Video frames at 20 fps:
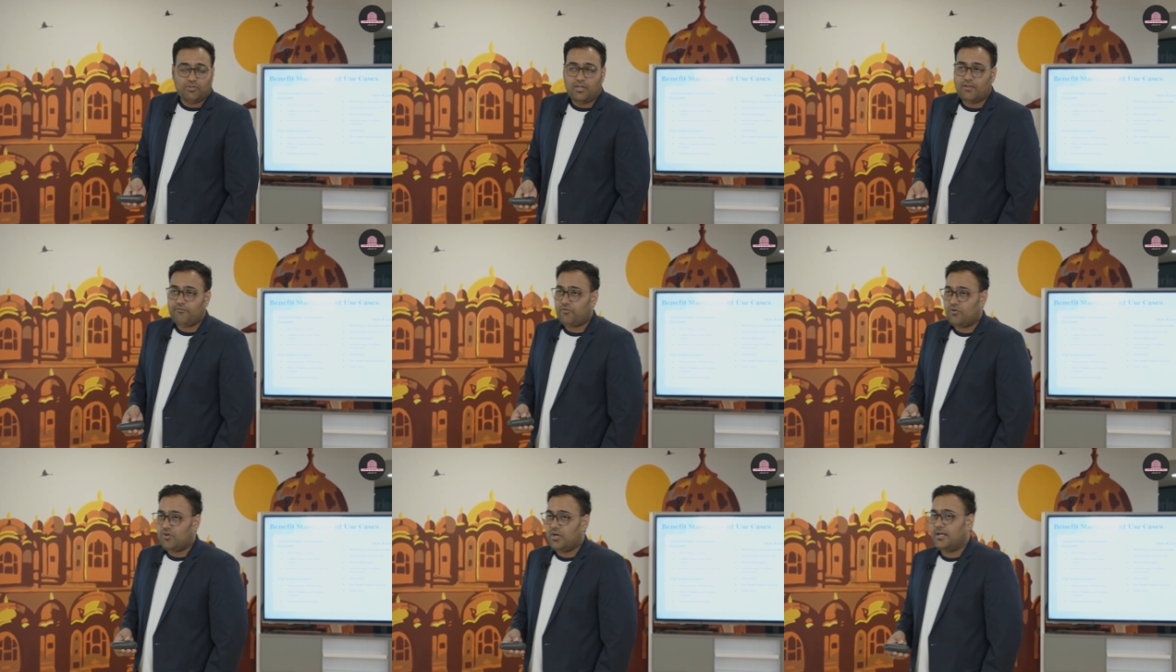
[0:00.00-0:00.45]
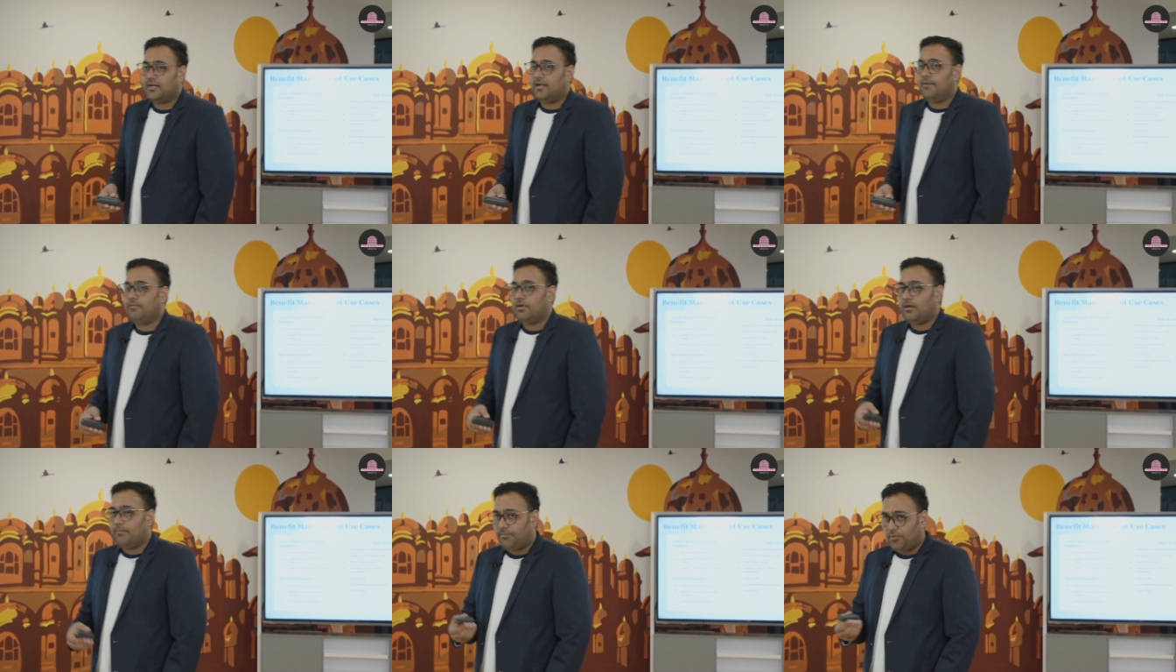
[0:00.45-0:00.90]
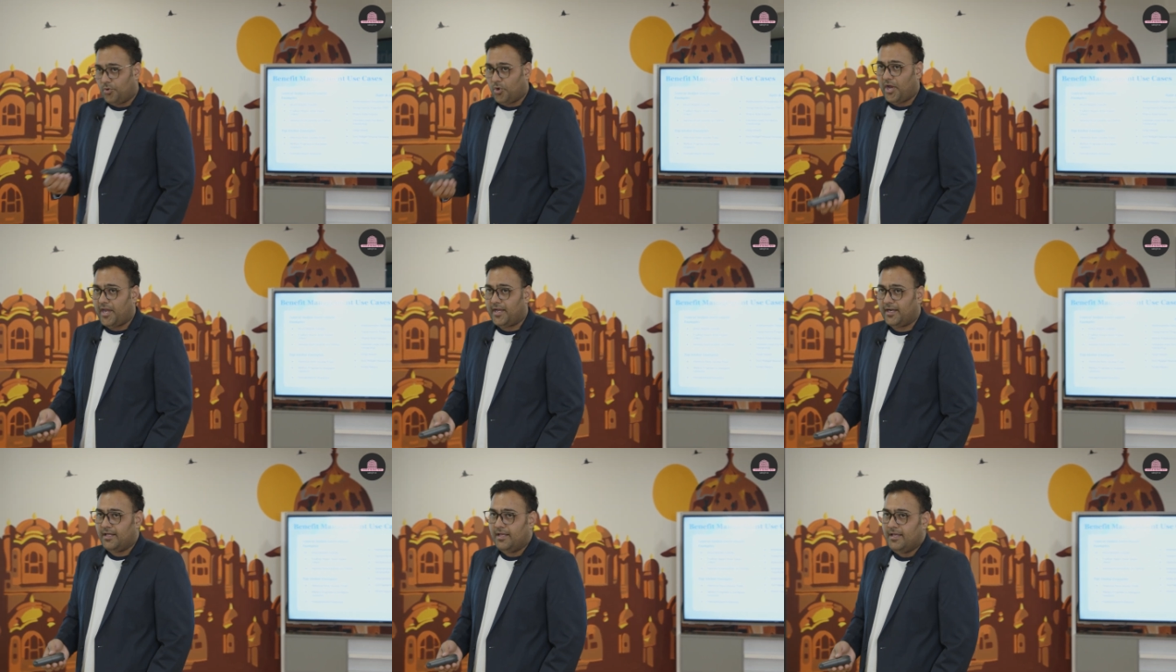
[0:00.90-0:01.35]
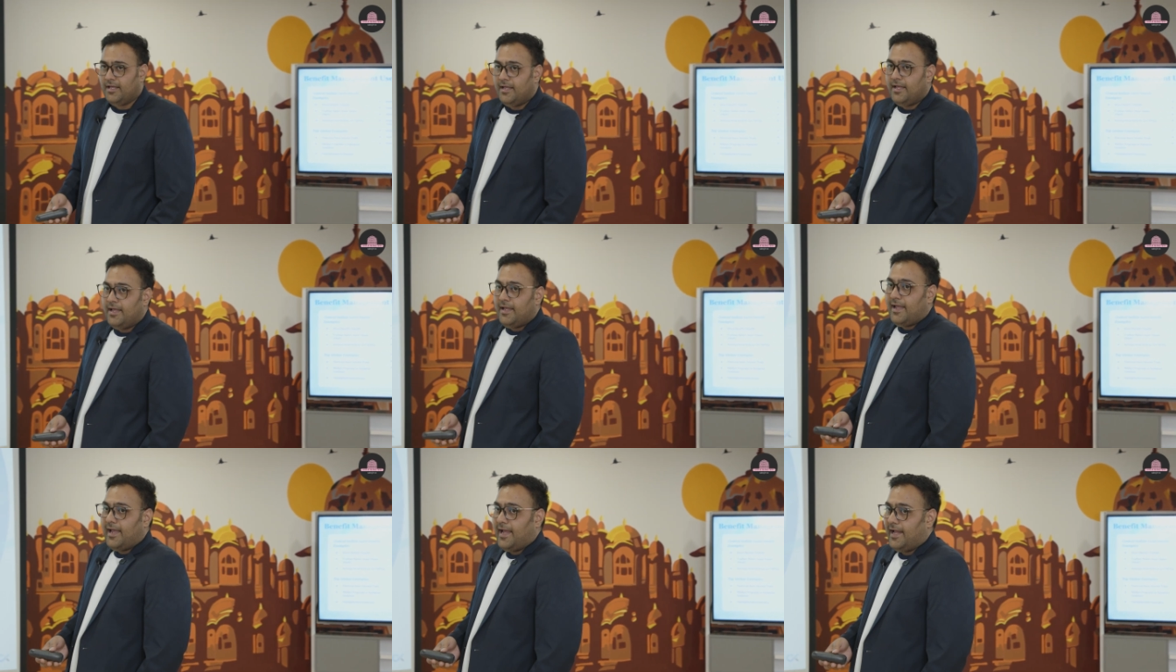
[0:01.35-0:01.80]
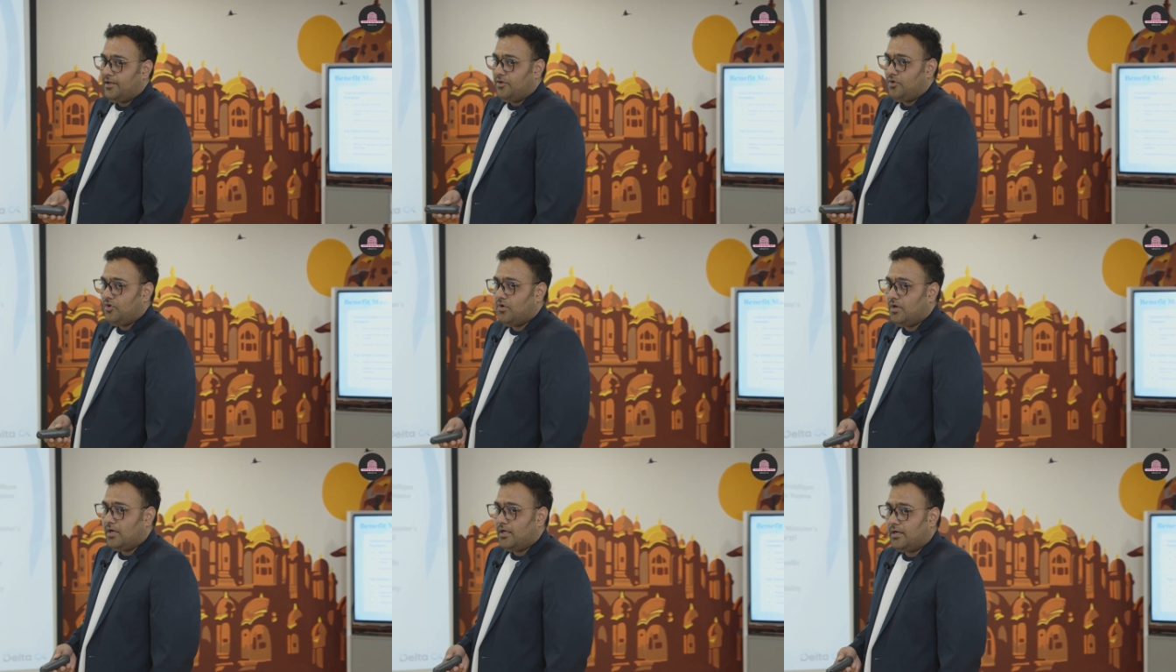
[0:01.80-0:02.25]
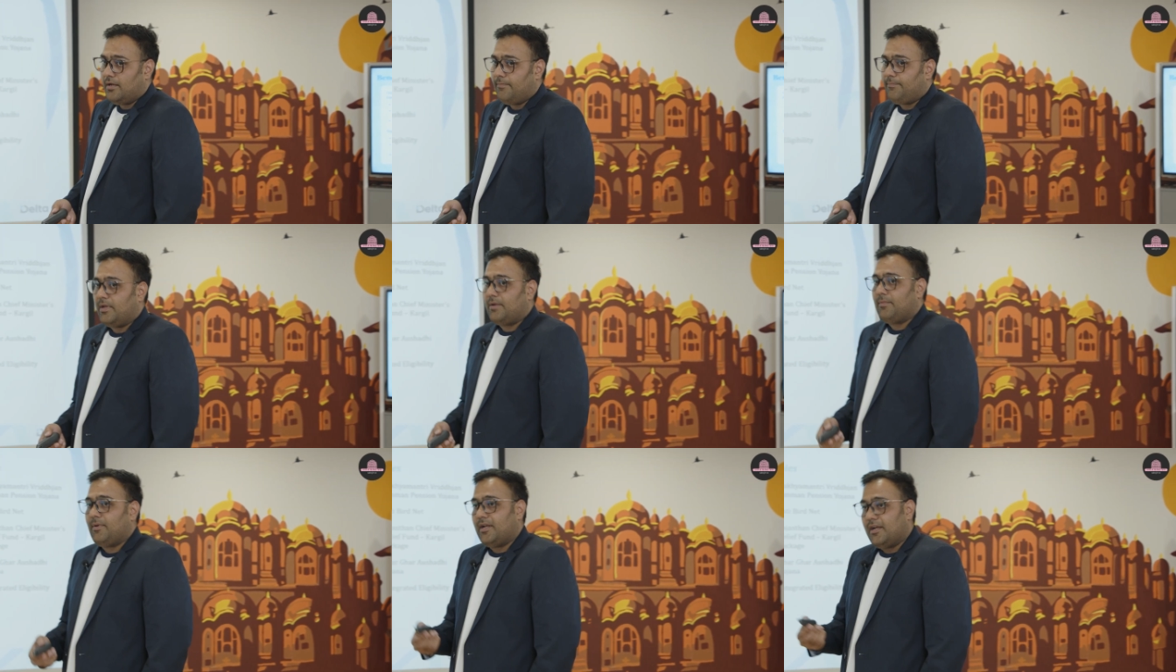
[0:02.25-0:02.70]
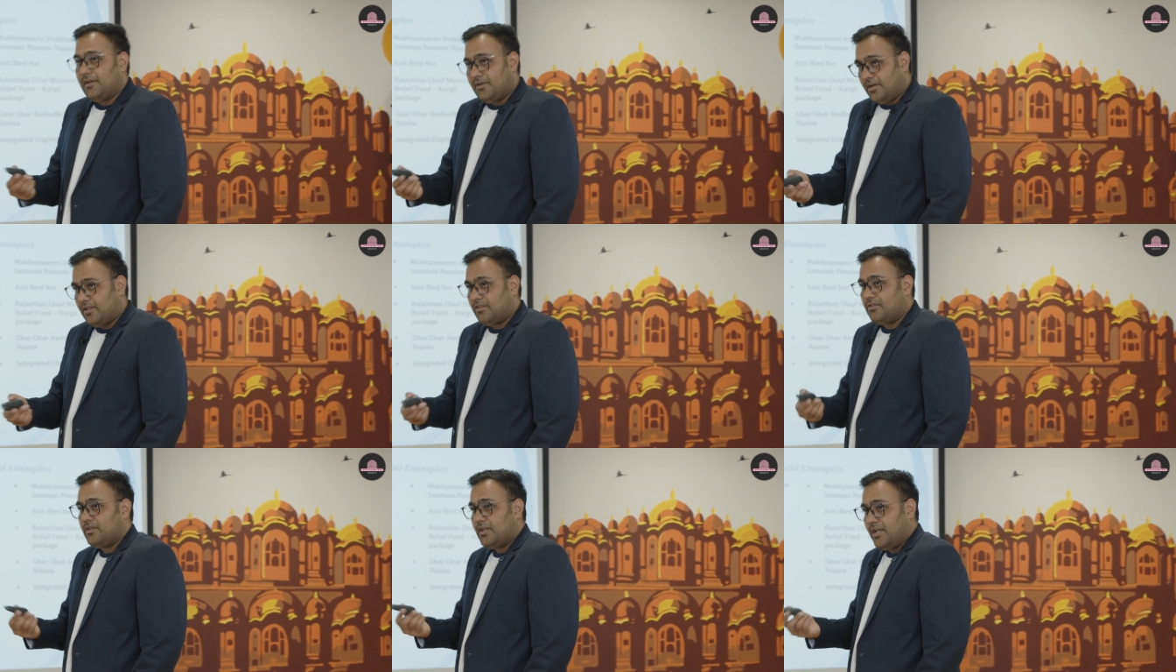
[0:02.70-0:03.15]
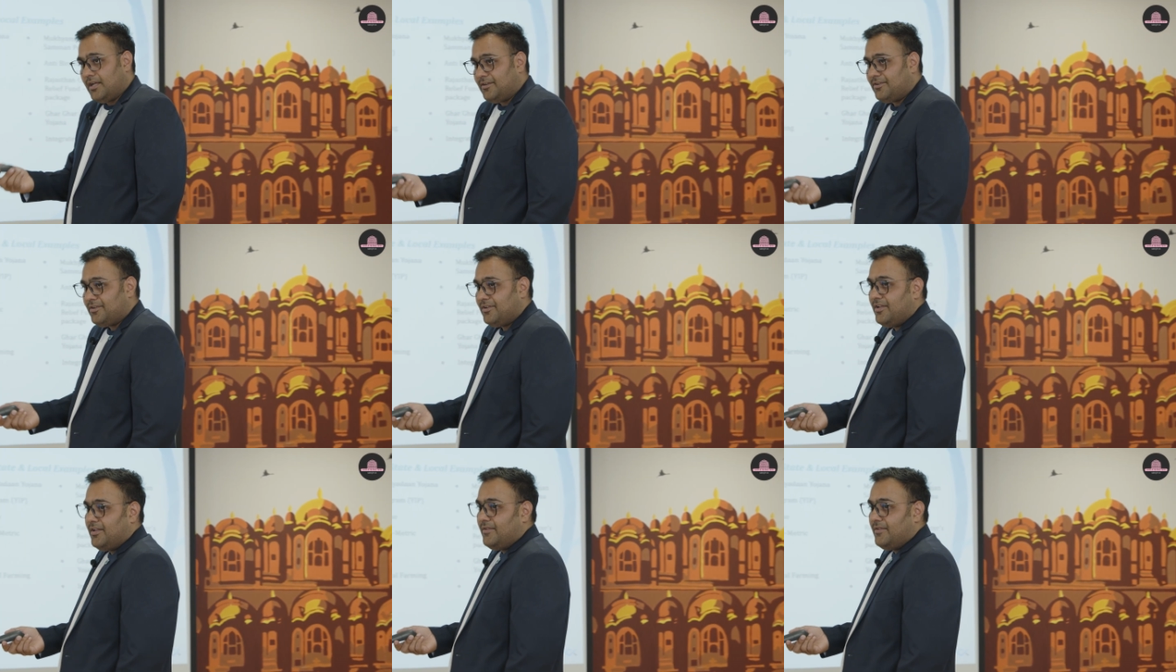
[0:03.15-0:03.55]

So if you are unemployed and you are a permanent resident